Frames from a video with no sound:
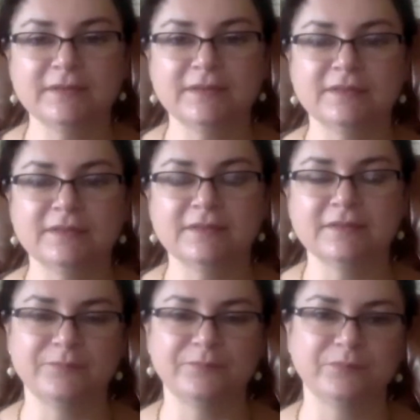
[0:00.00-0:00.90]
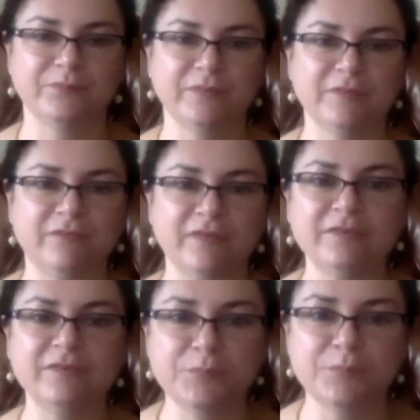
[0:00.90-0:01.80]

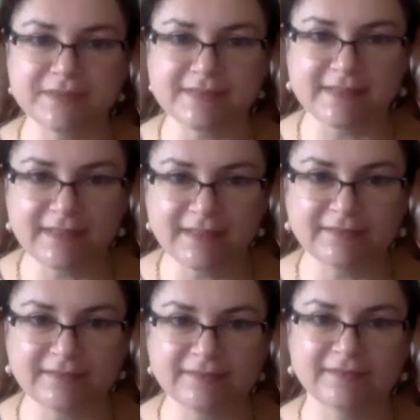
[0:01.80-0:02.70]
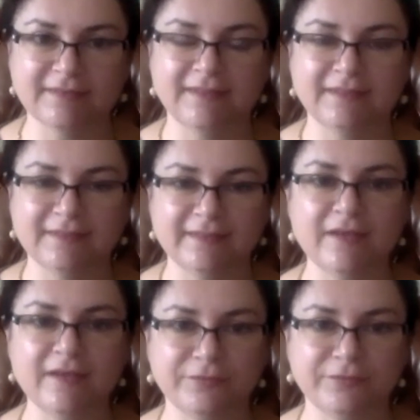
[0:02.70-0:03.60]
50%
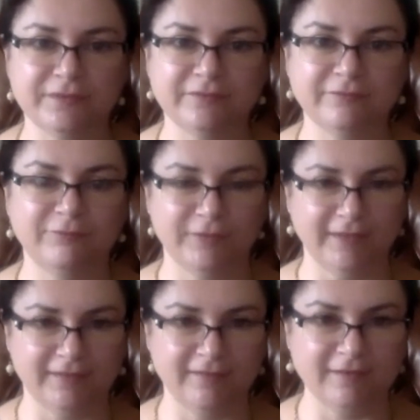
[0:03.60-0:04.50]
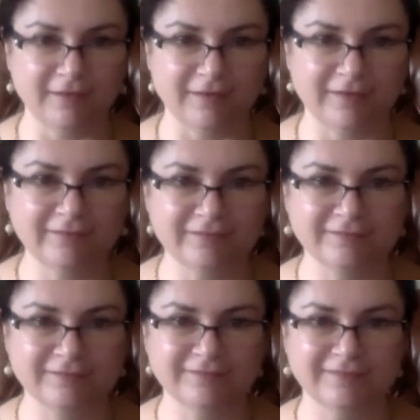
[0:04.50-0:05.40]
down for that car,
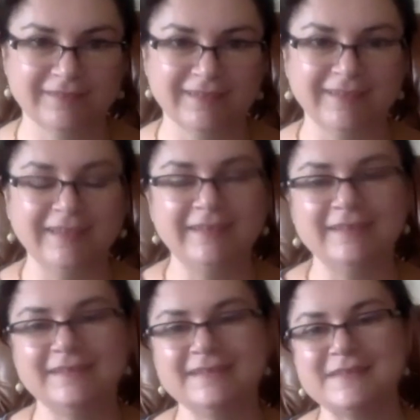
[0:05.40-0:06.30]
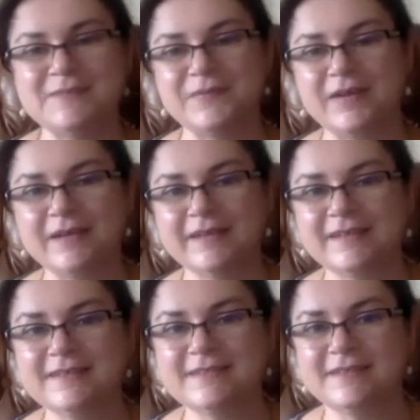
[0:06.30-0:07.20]
then it's far
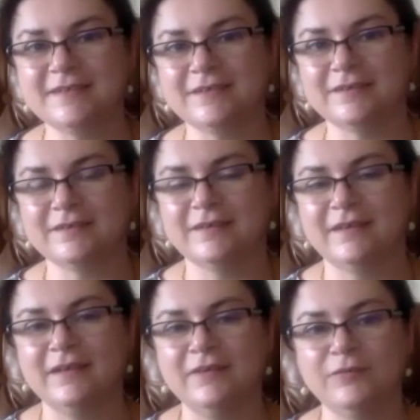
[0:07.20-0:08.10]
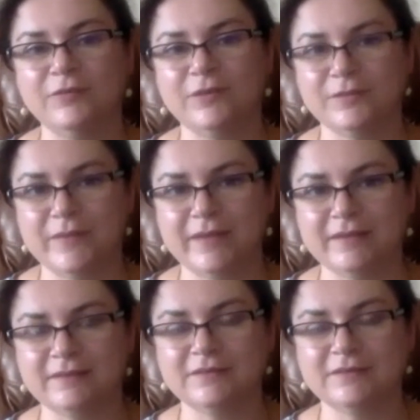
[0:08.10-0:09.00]
easier for a bank